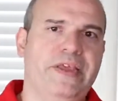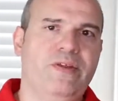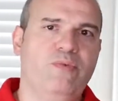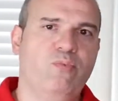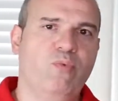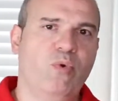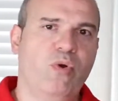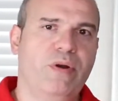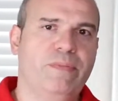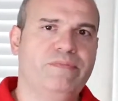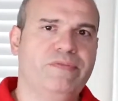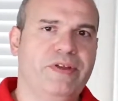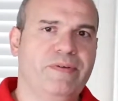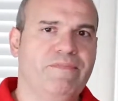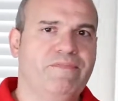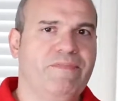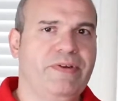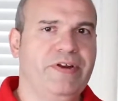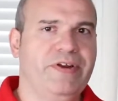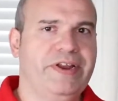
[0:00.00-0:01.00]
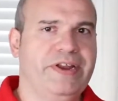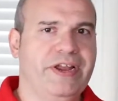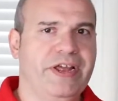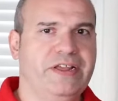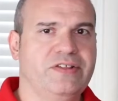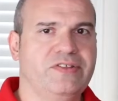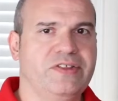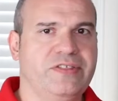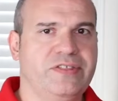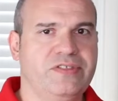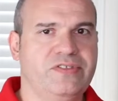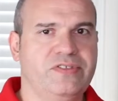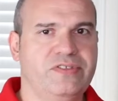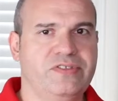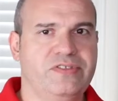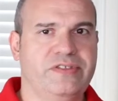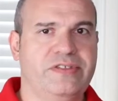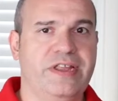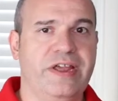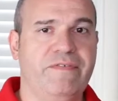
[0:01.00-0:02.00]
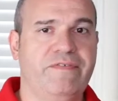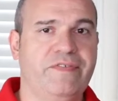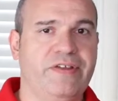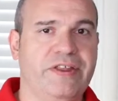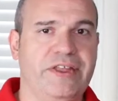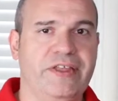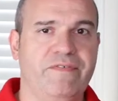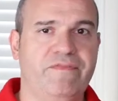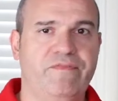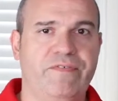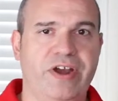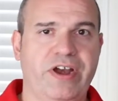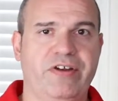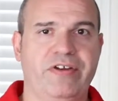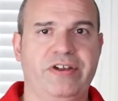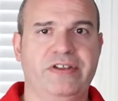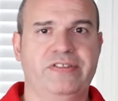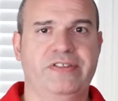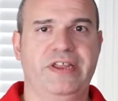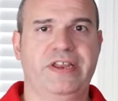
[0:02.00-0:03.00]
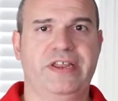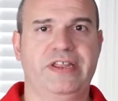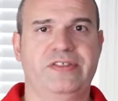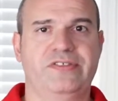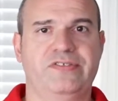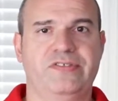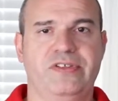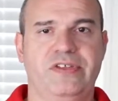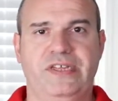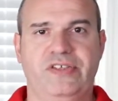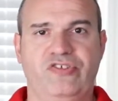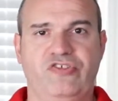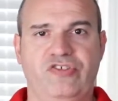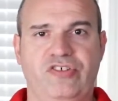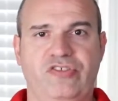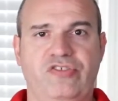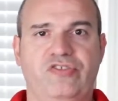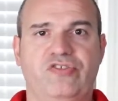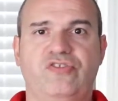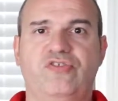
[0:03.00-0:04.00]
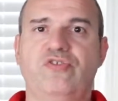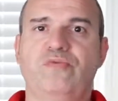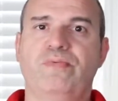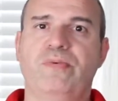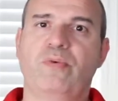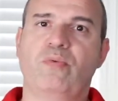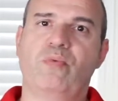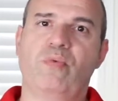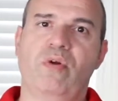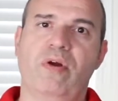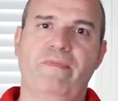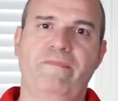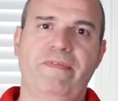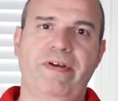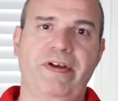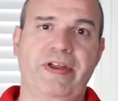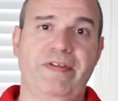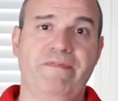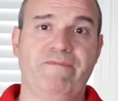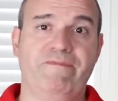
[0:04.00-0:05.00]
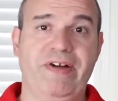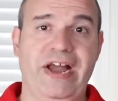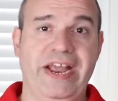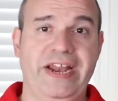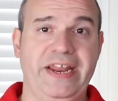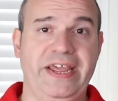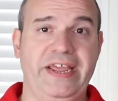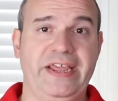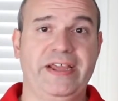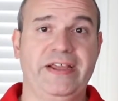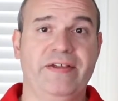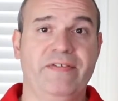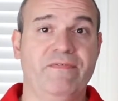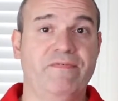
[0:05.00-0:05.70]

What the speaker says: It warms up very nicely. This is definitely a fragrance that is just super warm, very inviting,